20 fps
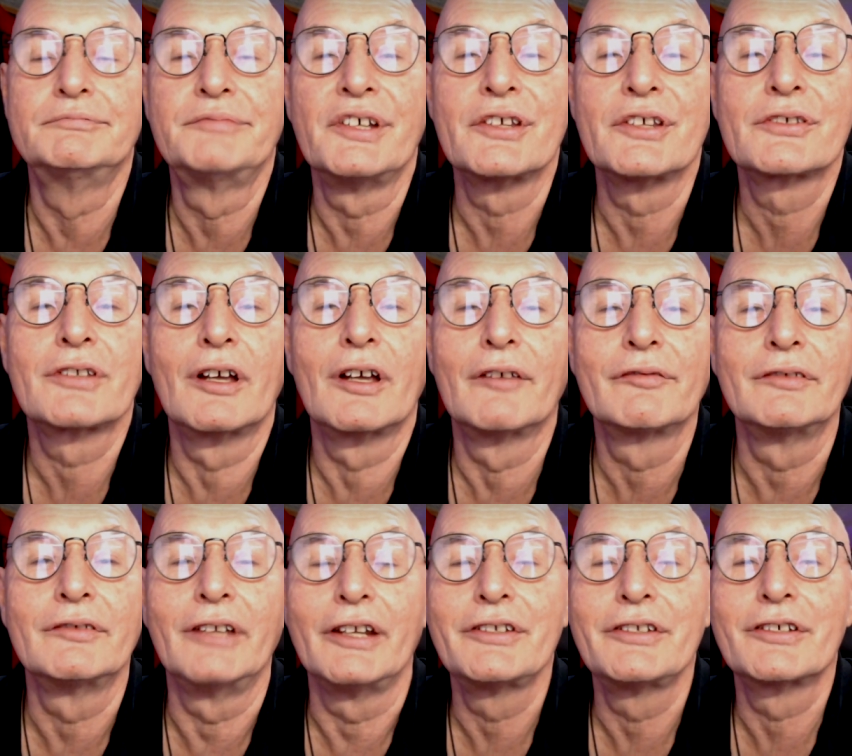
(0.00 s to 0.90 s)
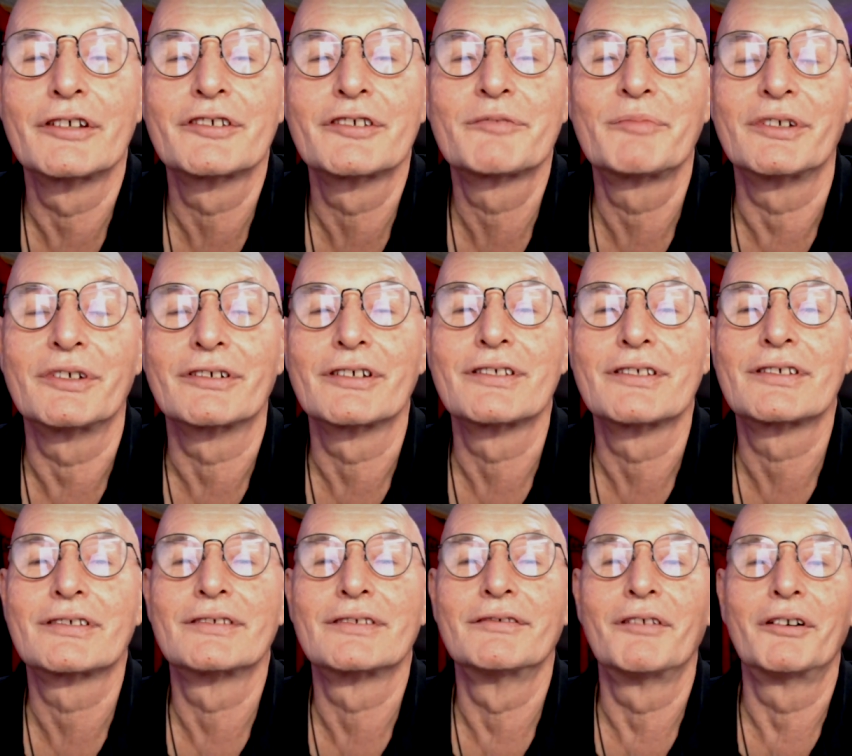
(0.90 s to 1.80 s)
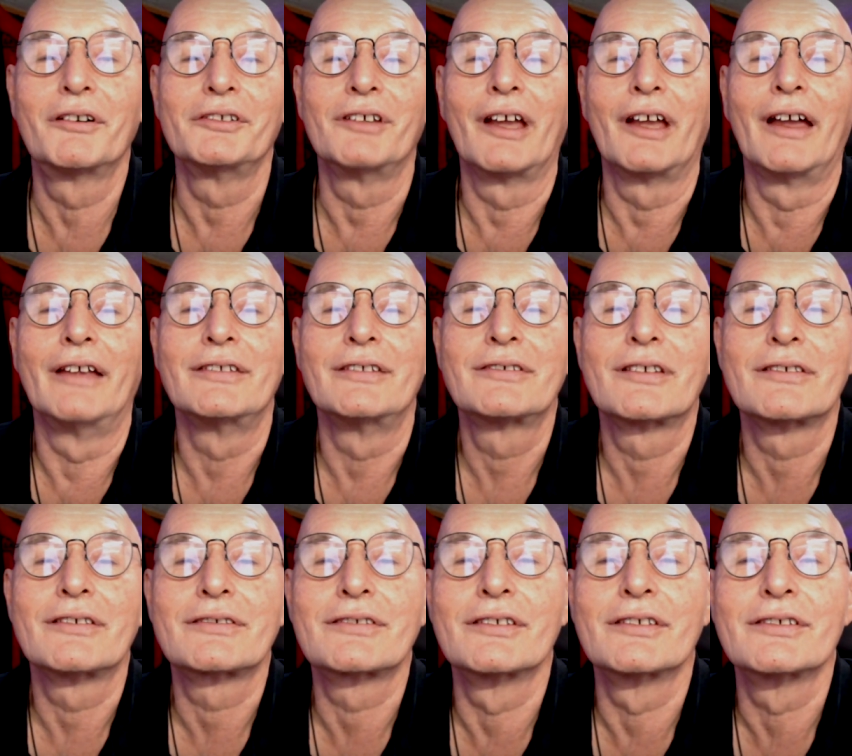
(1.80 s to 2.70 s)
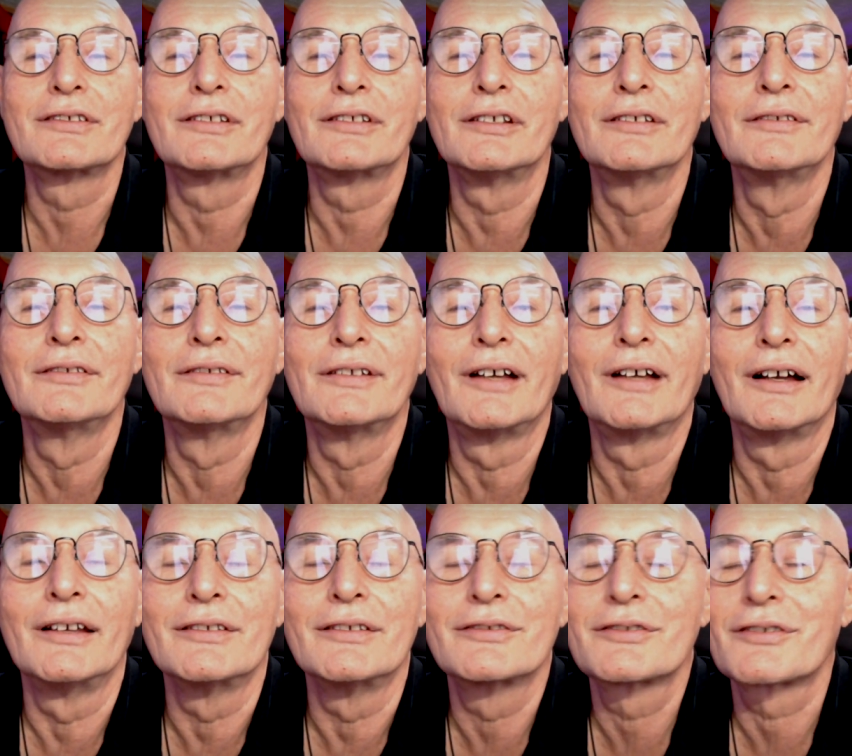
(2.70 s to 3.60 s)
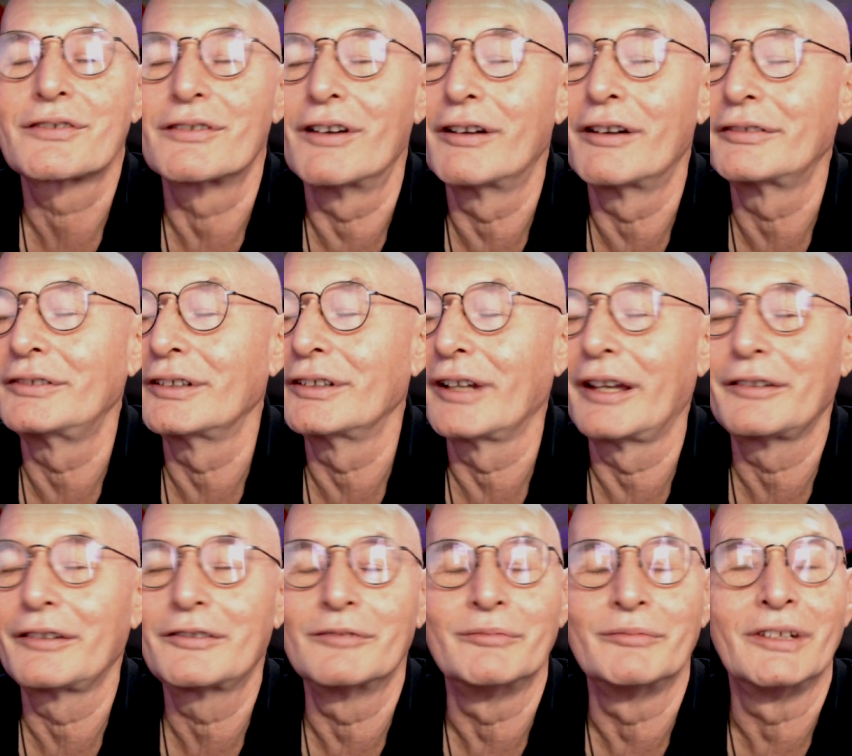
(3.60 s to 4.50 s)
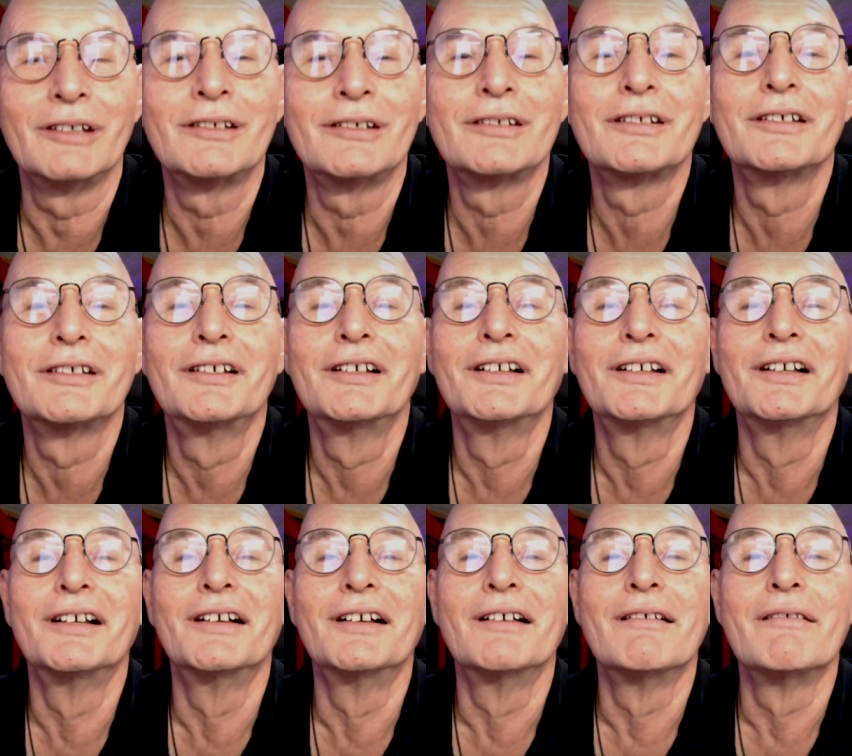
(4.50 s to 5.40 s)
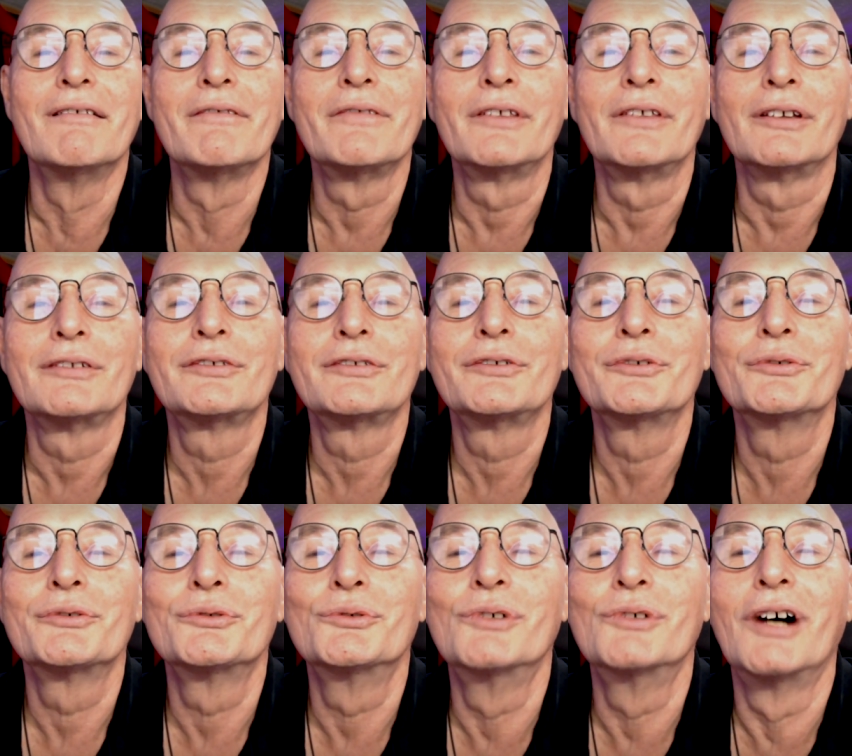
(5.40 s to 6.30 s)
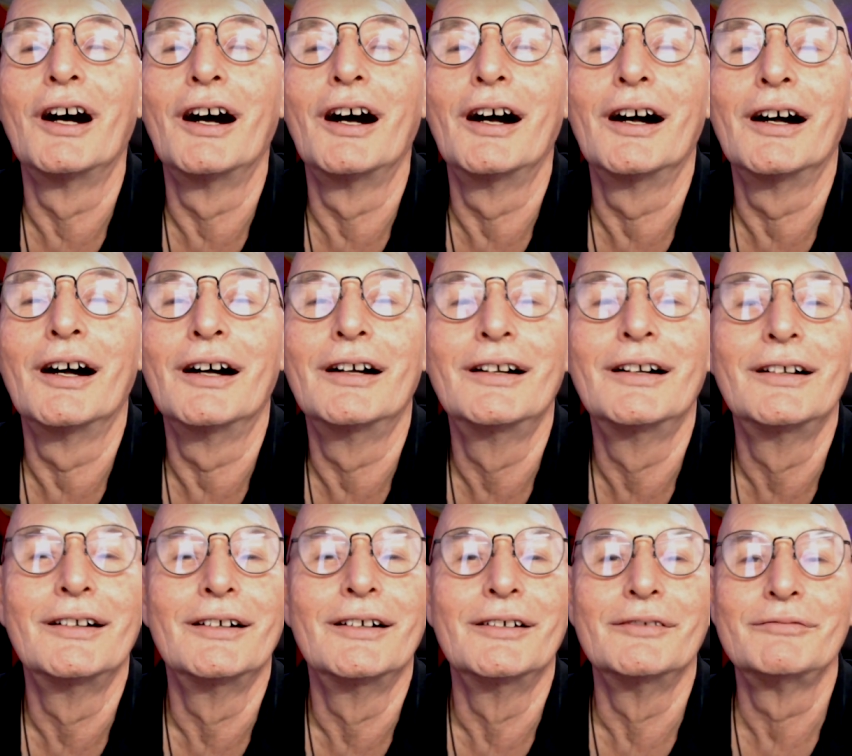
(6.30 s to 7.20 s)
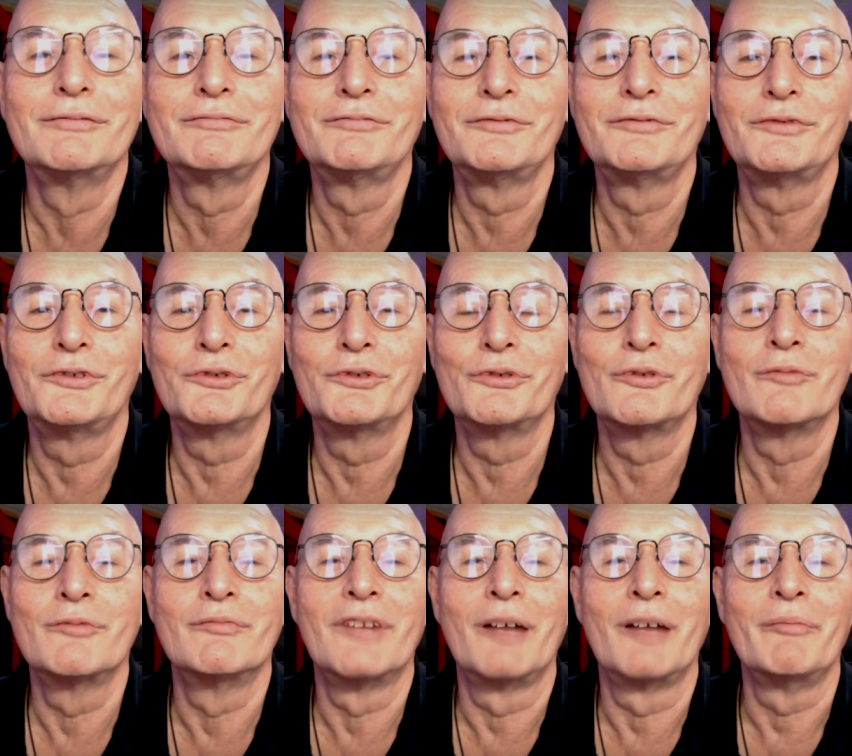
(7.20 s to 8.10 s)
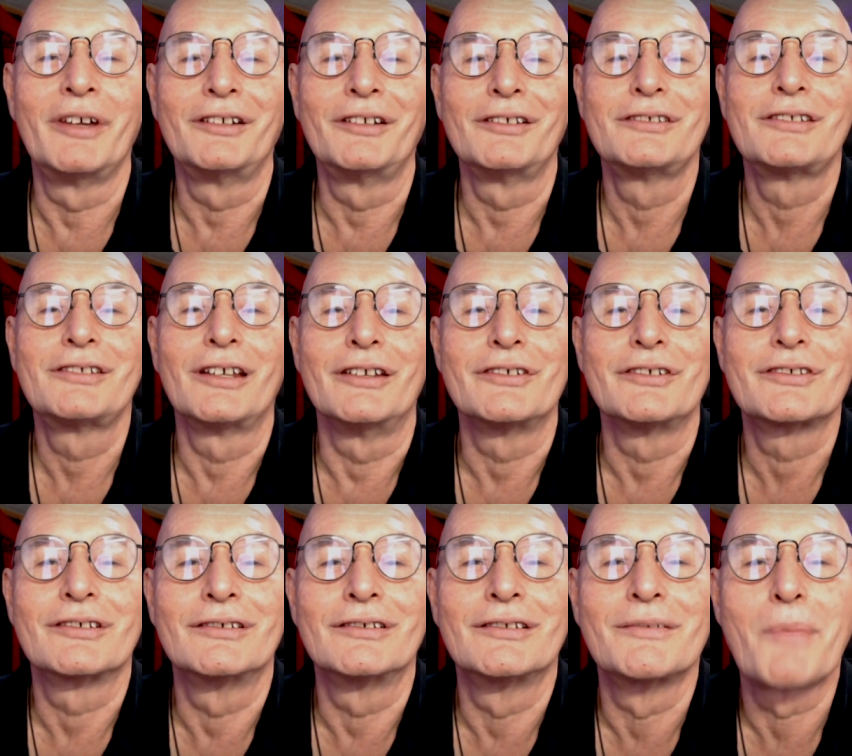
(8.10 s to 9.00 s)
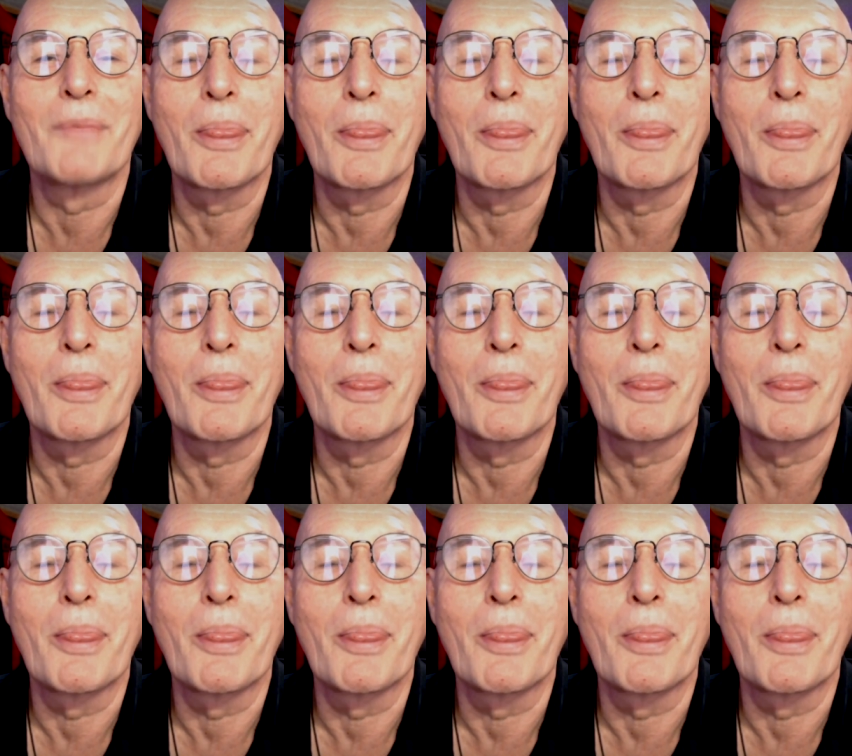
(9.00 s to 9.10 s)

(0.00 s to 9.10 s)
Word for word: pissed off nature spirits or your ancestors did, I strongly recommend that you uh, do my meditation.